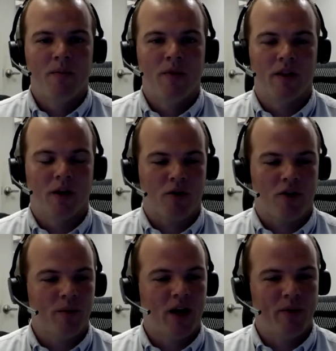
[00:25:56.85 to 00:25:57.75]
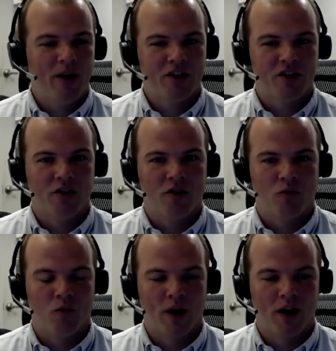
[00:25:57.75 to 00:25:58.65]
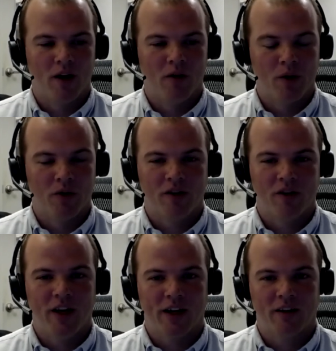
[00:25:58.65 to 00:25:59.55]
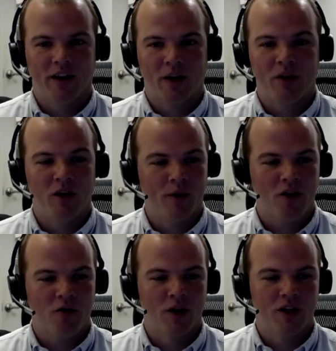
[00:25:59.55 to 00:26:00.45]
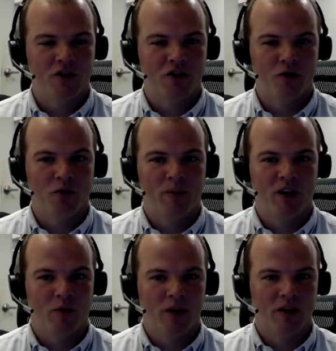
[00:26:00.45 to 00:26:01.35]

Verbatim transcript: Th there were some combinations where we were connected, like a PoE switch to a PoE